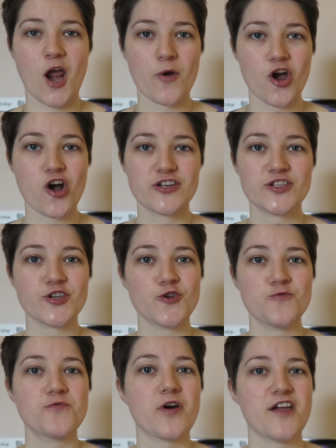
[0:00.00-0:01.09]
would ask that
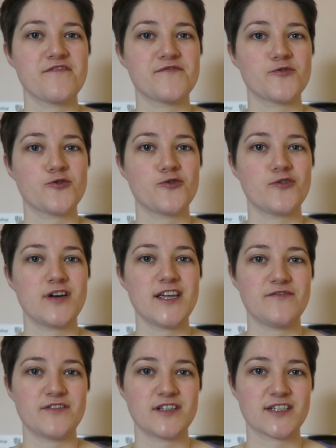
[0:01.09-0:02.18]
you pray for
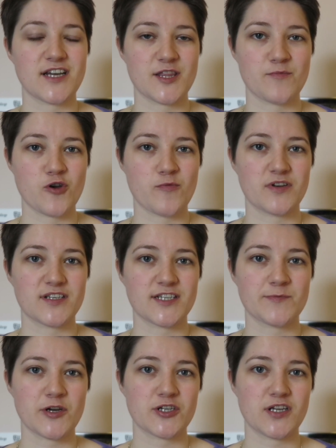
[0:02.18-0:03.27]
leavers at the moment,
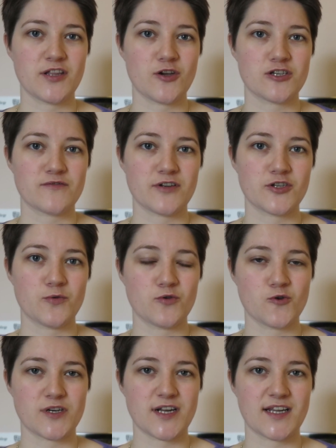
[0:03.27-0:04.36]
especially those of us who are
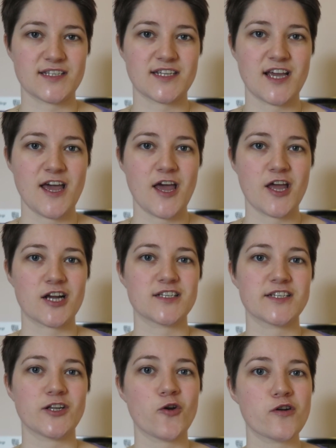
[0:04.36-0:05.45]
ordinands, because
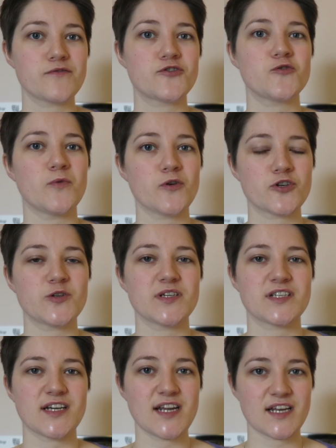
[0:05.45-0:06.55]
there's a lot of
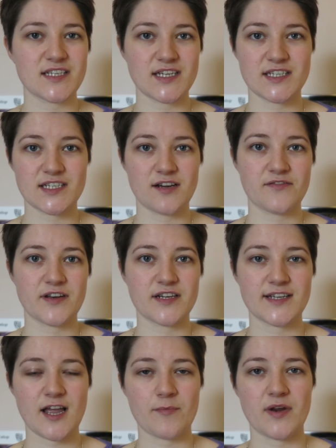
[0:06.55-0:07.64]
tumultuous identity stuff that
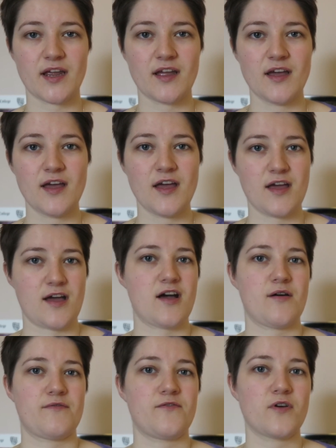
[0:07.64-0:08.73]
is happening
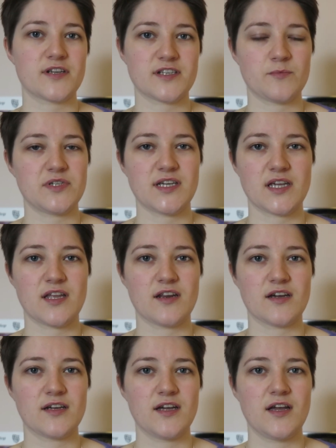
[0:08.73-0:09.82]
for us in
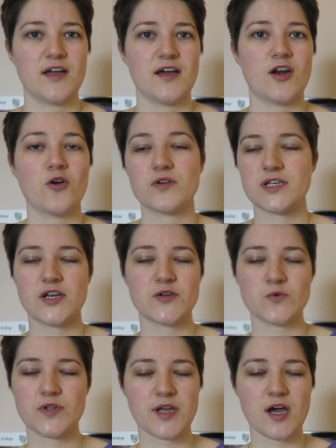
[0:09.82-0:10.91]
particular, alongside
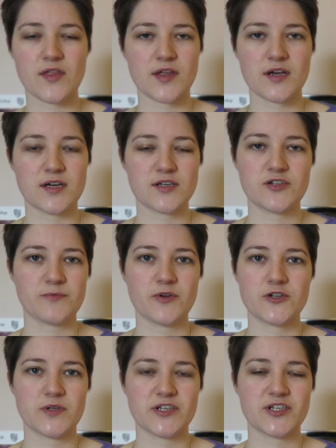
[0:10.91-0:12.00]
all the other
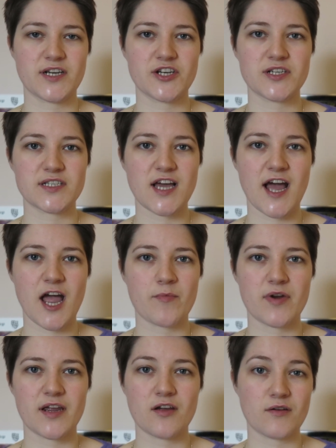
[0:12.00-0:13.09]
tumultuous changes that are
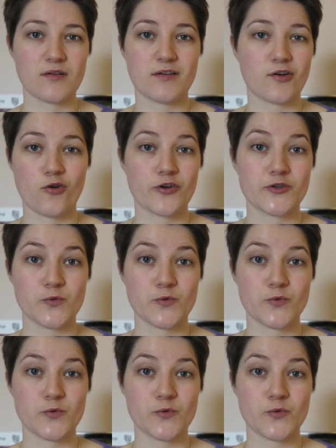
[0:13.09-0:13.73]
happening across the